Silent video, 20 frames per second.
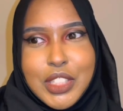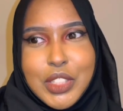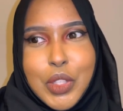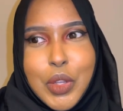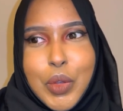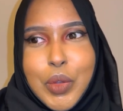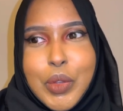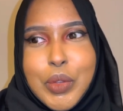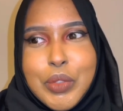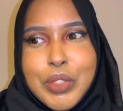
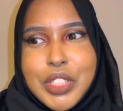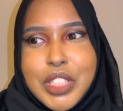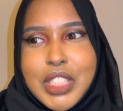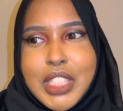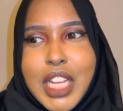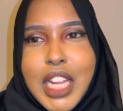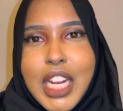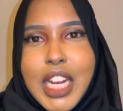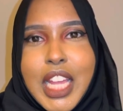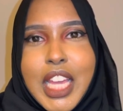So it was just
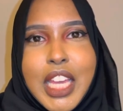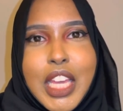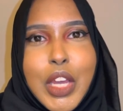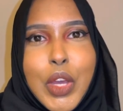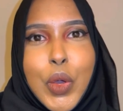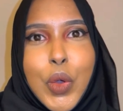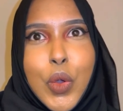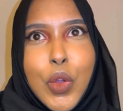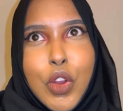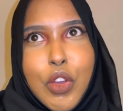kind of like
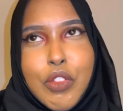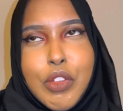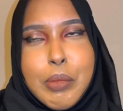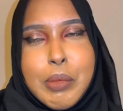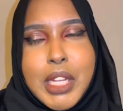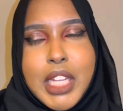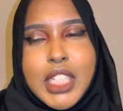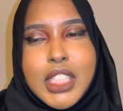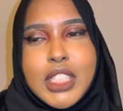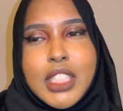all over the
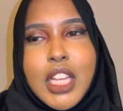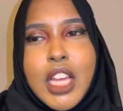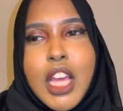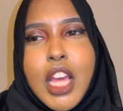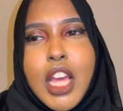place.